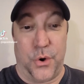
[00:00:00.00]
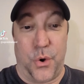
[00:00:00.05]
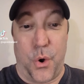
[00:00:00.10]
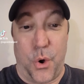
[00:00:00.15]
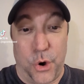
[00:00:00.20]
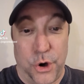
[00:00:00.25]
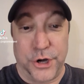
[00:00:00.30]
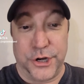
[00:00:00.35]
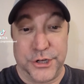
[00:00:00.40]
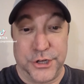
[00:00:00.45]

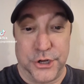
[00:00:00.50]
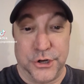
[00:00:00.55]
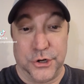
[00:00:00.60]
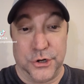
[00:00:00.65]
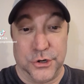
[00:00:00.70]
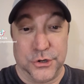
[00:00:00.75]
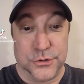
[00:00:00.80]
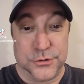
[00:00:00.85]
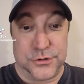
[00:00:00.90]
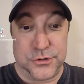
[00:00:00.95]
or
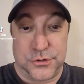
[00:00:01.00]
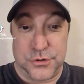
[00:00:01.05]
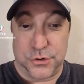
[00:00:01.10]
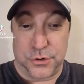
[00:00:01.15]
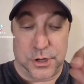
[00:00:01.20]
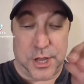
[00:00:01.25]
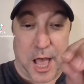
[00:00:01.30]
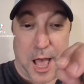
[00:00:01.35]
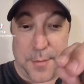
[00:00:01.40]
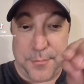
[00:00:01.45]
you're
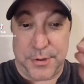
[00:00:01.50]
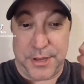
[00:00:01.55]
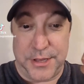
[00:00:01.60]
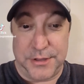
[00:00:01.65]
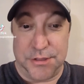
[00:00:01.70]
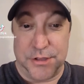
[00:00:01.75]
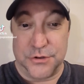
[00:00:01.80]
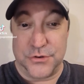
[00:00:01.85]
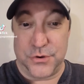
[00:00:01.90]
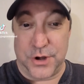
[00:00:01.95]
copying
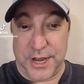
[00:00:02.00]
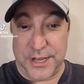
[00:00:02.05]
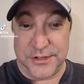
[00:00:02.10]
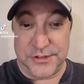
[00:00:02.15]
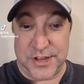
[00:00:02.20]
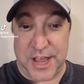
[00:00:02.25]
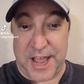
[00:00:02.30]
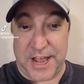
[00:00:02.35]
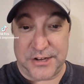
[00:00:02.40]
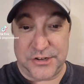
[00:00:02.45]
the
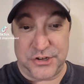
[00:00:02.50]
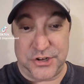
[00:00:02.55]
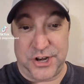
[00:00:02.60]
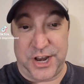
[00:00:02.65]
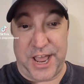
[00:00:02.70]
transaction